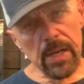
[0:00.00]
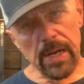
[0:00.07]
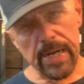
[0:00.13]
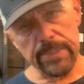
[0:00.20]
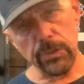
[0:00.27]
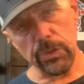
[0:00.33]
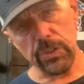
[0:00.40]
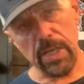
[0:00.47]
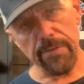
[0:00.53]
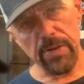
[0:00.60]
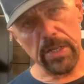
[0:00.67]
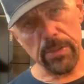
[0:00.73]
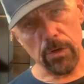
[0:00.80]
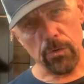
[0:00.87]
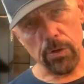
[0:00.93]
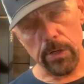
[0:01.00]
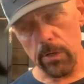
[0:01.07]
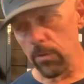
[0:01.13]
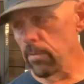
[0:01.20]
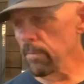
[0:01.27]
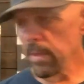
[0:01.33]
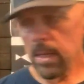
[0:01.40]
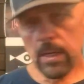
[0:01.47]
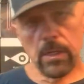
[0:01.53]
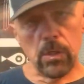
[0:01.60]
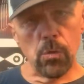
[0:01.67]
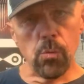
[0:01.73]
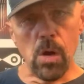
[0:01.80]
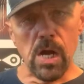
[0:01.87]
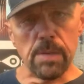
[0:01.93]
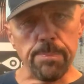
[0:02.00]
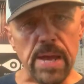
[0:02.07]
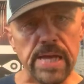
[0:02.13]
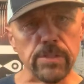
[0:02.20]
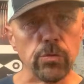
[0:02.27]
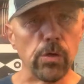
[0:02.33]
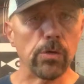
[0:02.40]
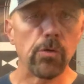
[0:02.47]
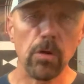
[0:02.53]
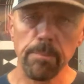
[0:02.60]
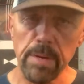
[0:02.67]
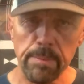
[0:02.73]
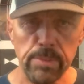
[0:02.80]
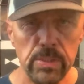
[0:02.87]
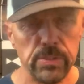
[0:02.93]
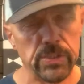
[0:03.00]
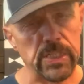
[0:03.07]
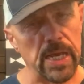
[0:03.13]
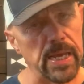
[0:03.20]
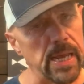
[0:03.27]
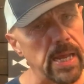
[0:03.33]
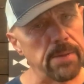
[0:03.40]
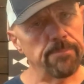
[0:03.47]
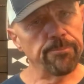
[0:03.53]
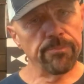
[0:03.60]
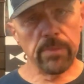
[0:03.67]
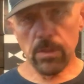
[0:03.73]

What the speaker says: I just give it to the crew. You walk back to a crew member and say, hey,